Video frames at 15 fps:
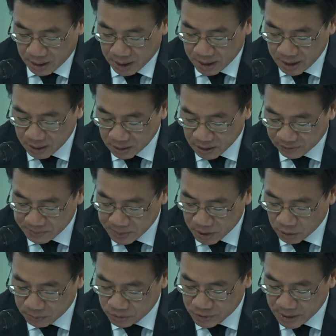hill of
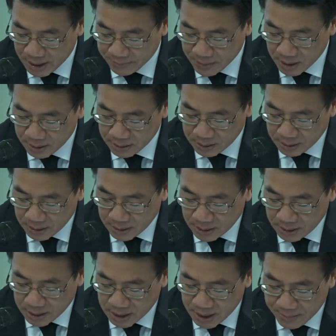Phnom Tháp?
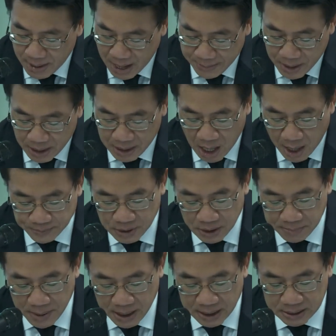The map
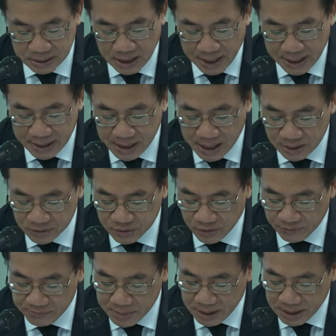adopted by the Thai Council
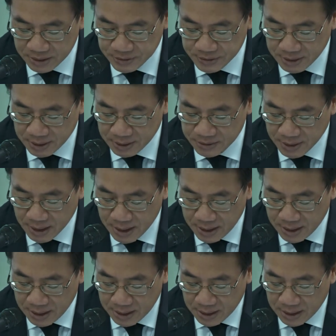of Ministers
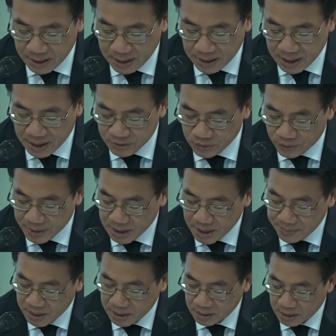has already
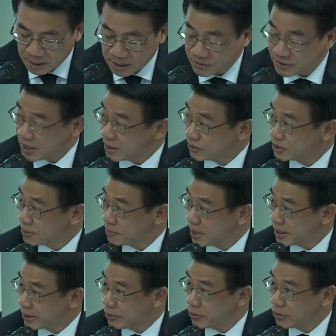been discounted by
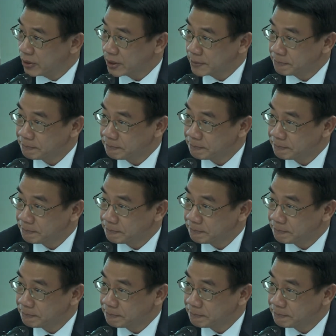the court.